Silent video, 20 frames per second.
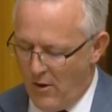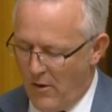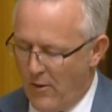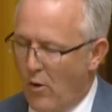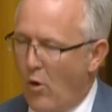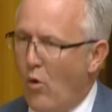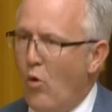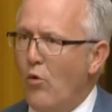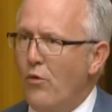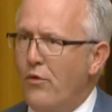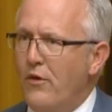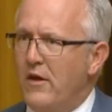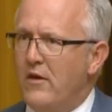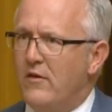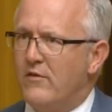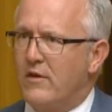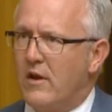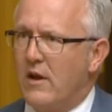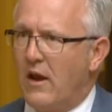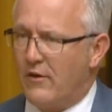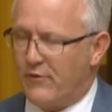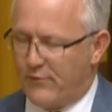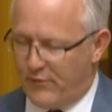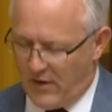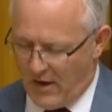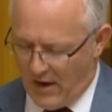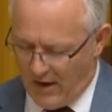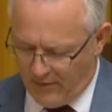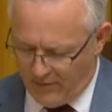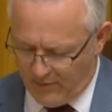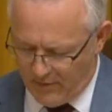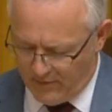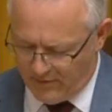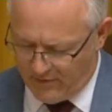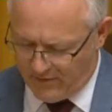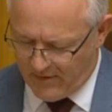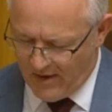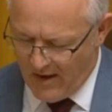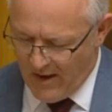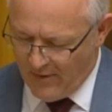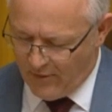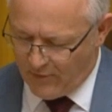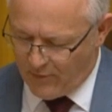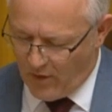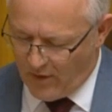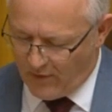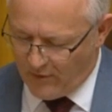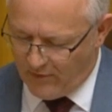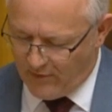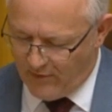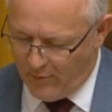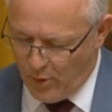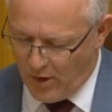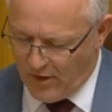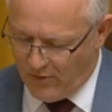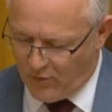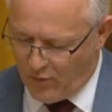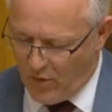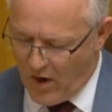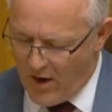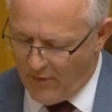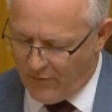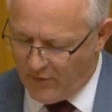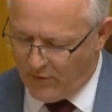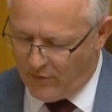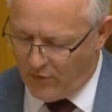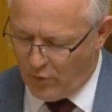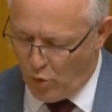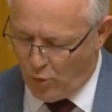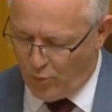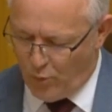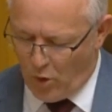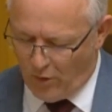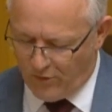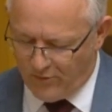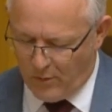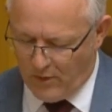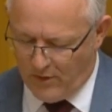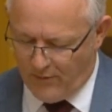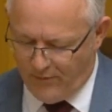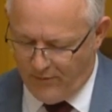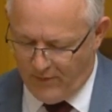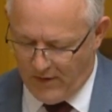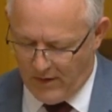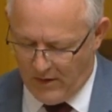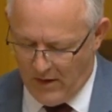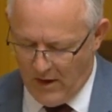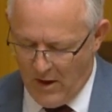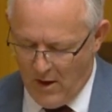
All these classifications structures have been drafted to approximately fit